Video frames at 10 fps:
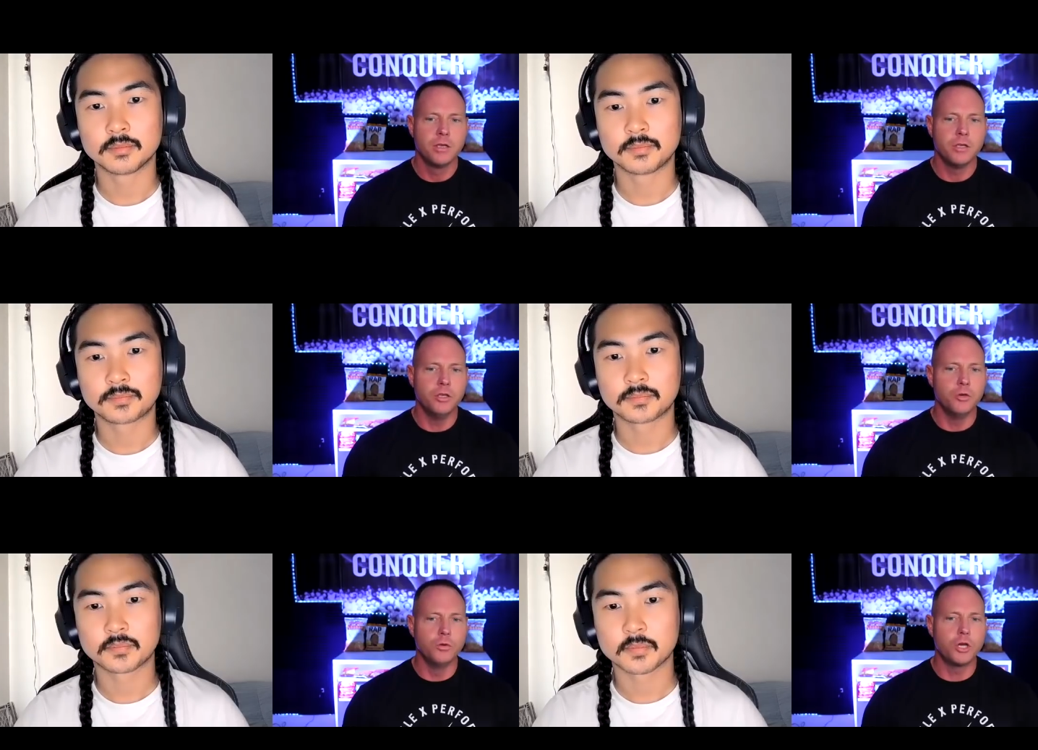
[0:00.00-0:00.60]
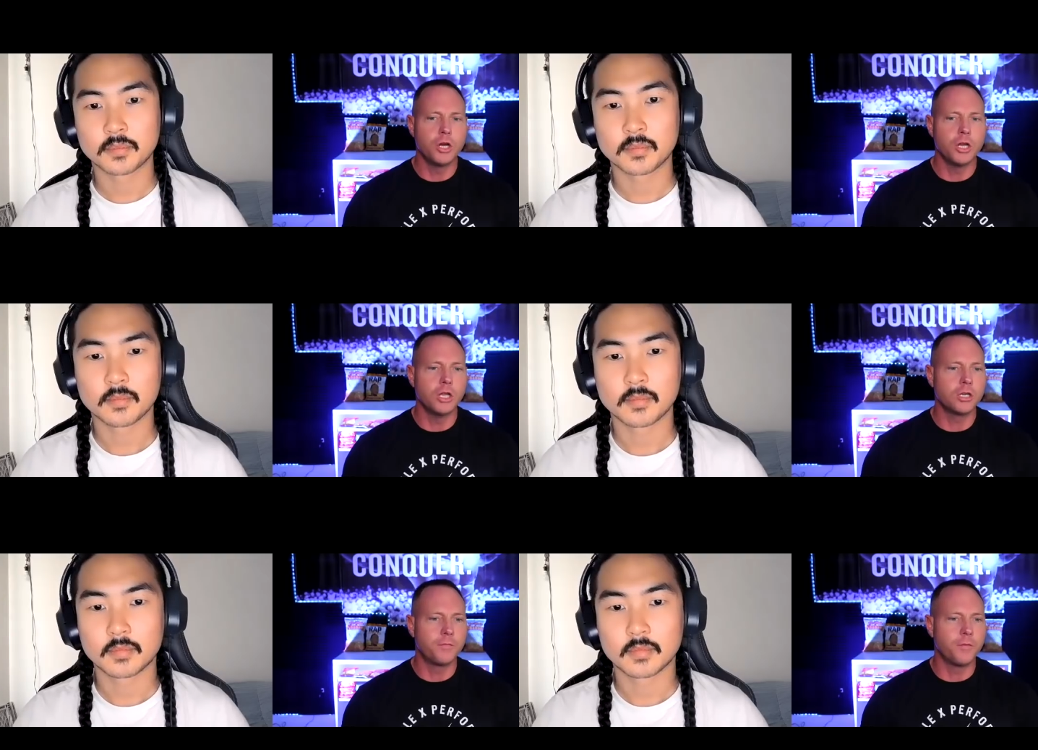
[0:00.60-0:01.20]
Speaker 1: you could have
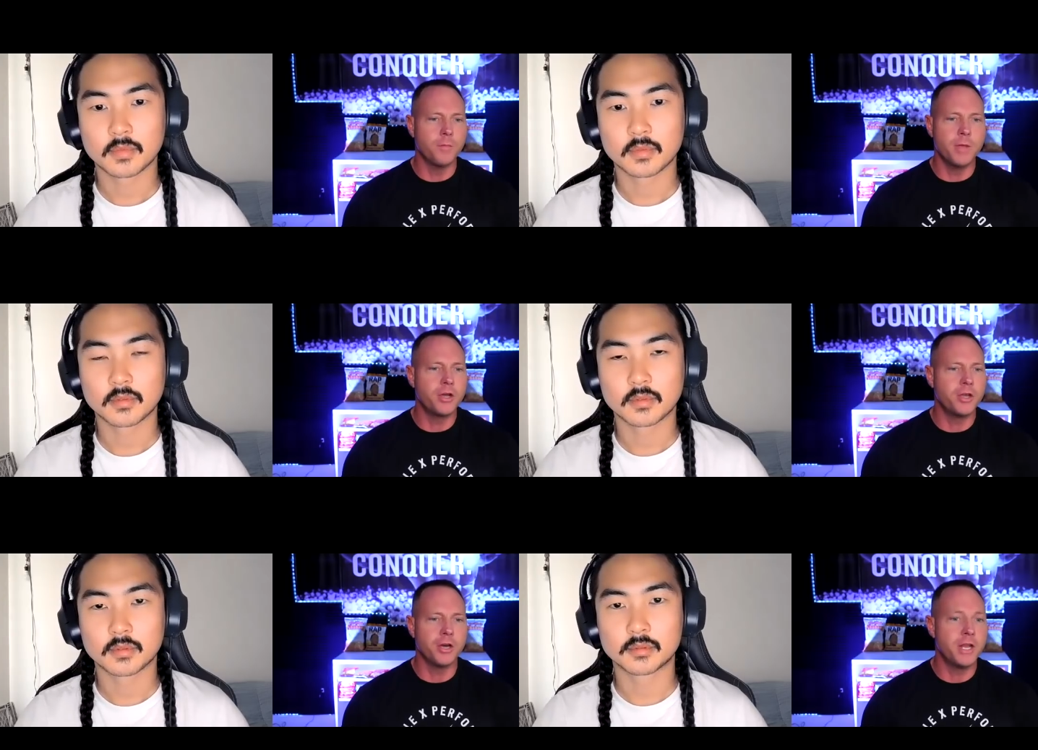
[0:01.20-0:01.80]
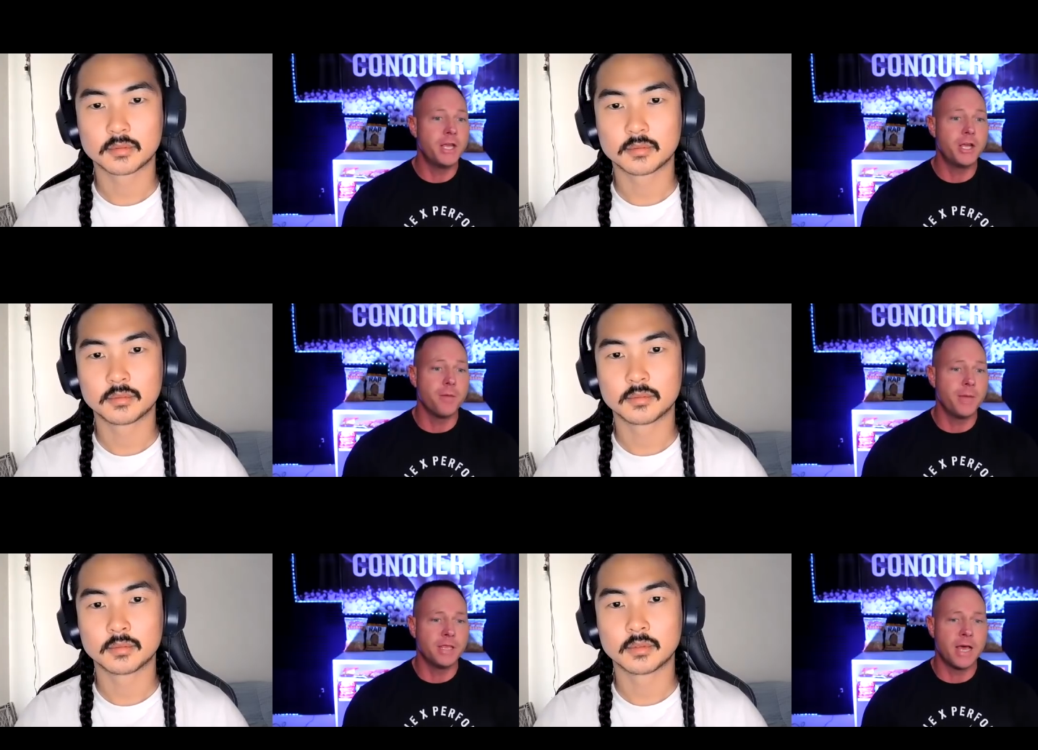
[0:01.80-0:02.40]
looked familiar, and he could have
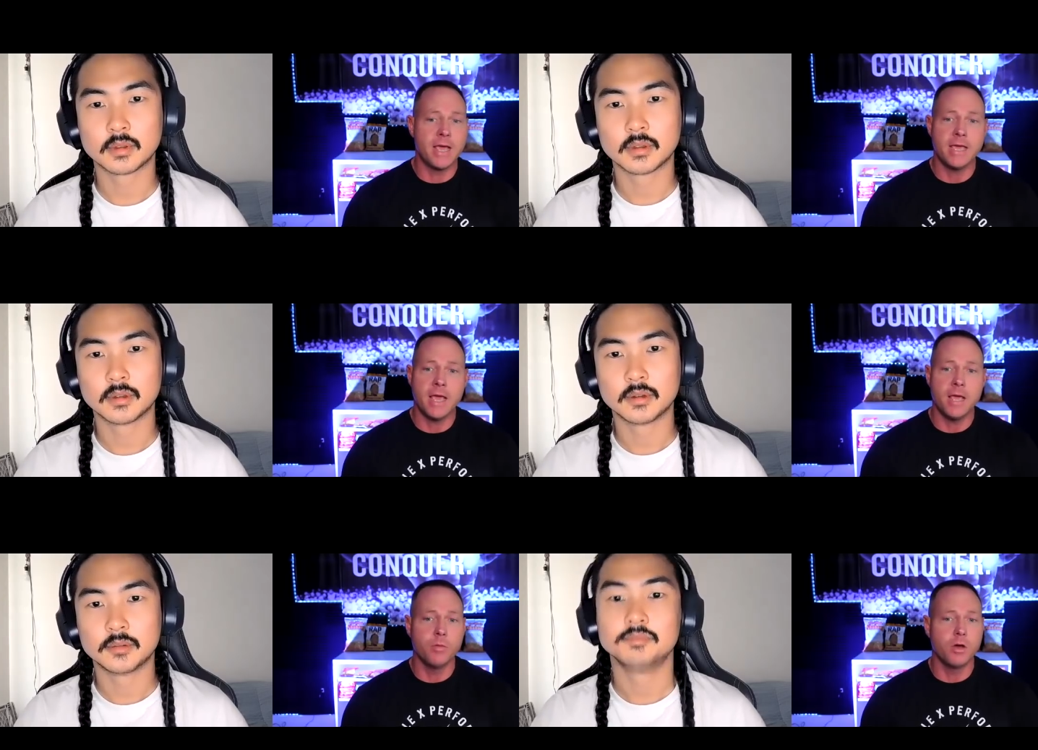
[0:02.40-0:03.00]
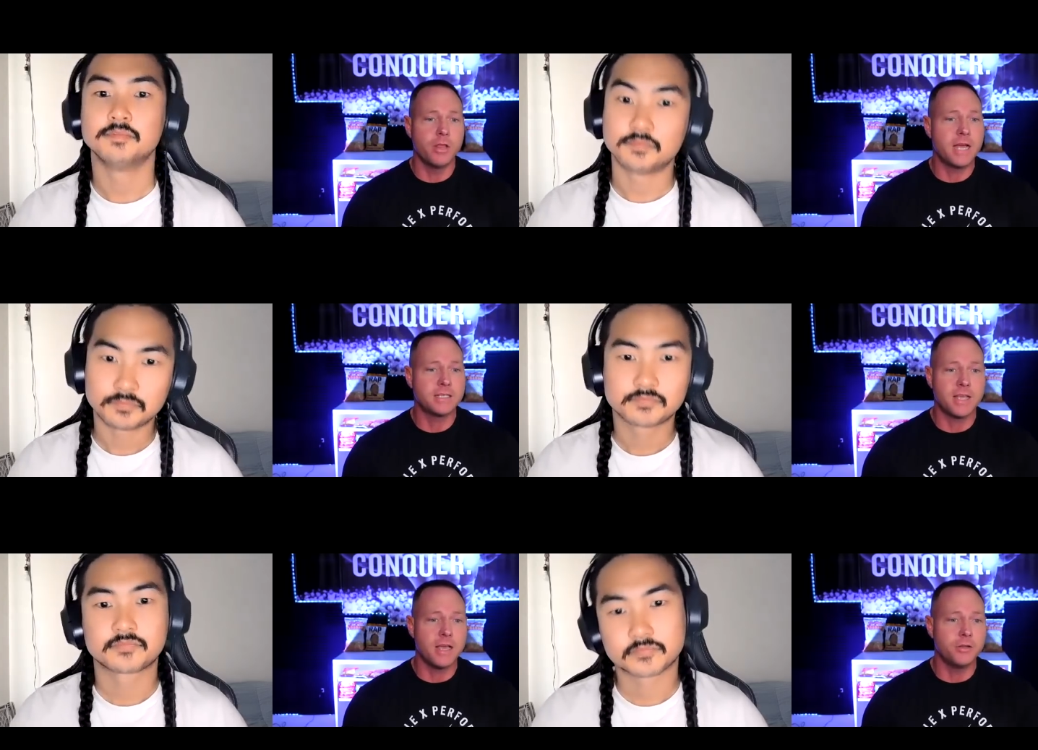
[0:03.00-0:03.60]
been like, hey, bro, that's
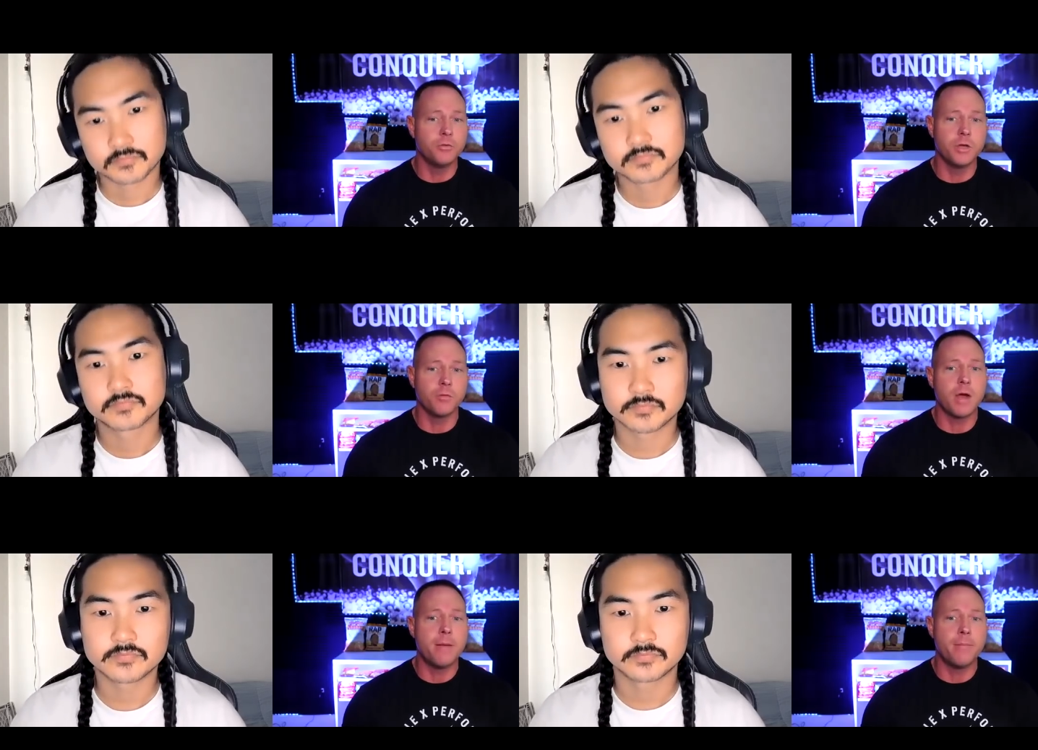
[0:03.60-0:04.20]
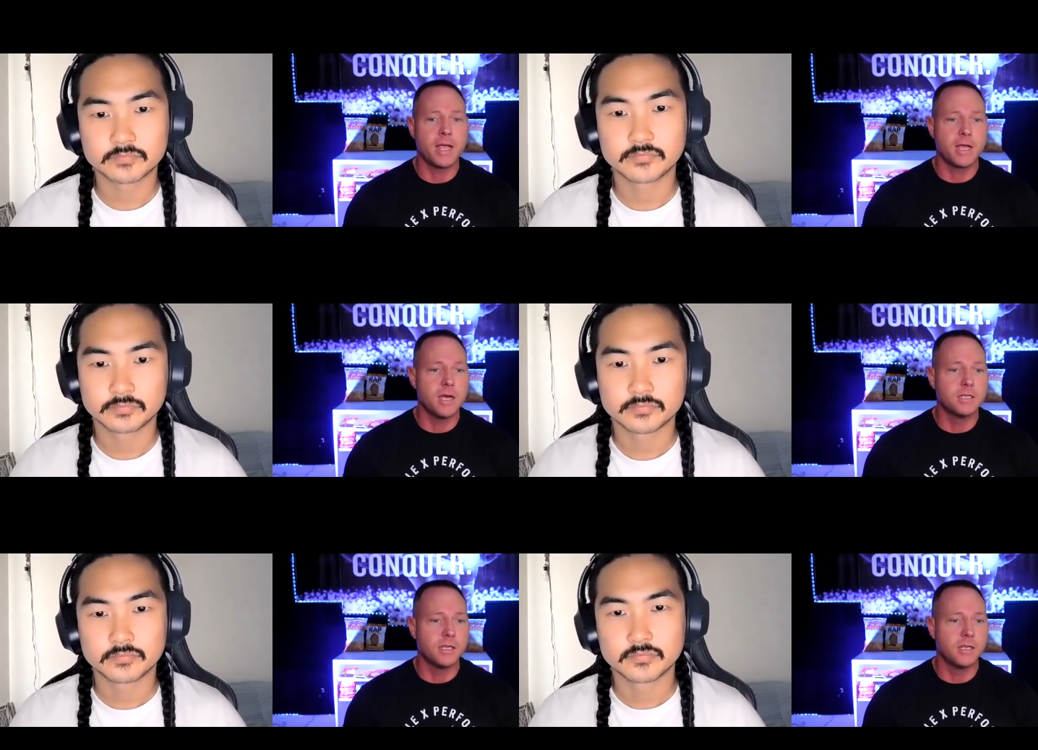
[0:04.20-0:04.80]
that dude that robbed my
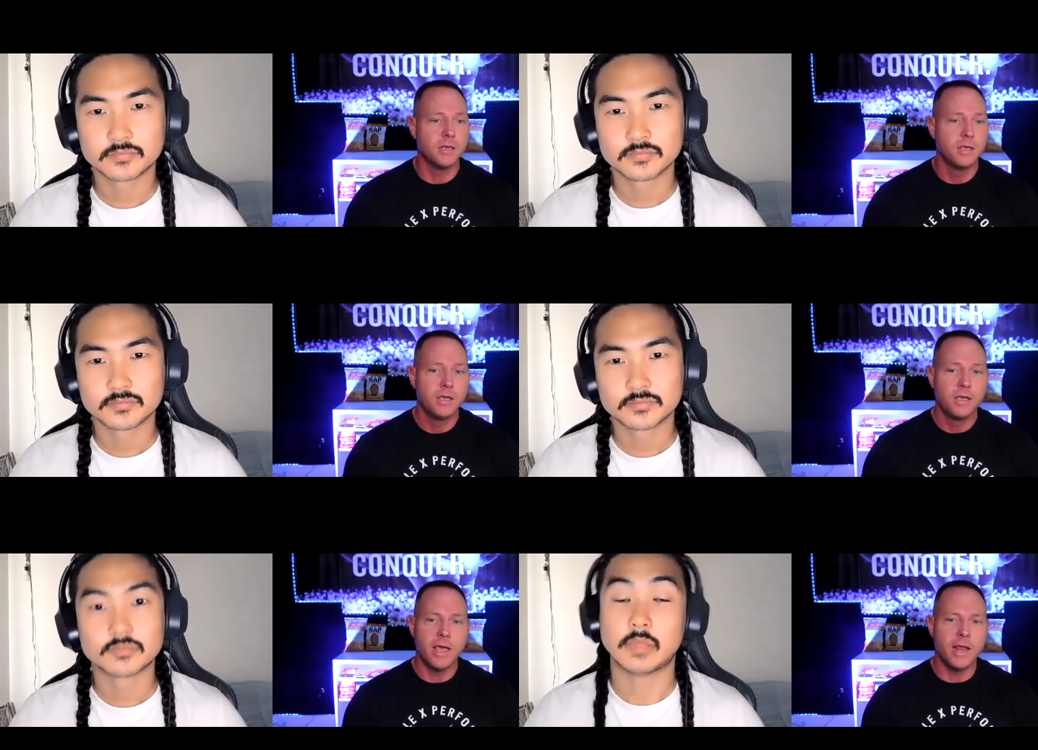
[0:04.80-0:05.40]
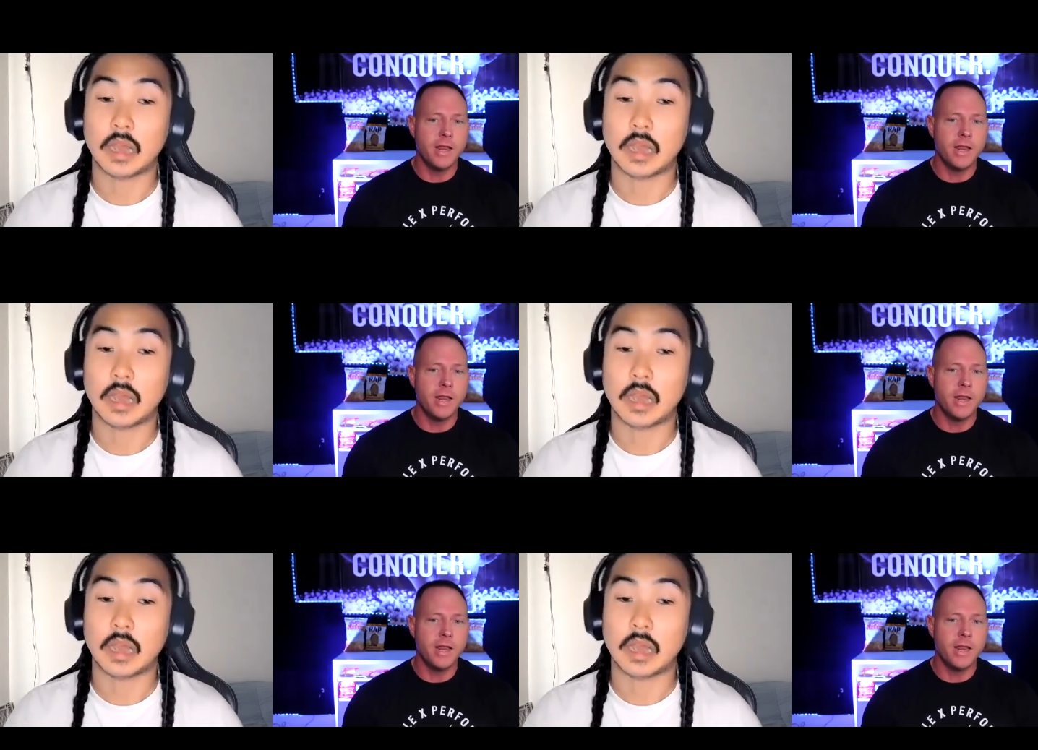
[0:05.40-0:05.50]
cousin. And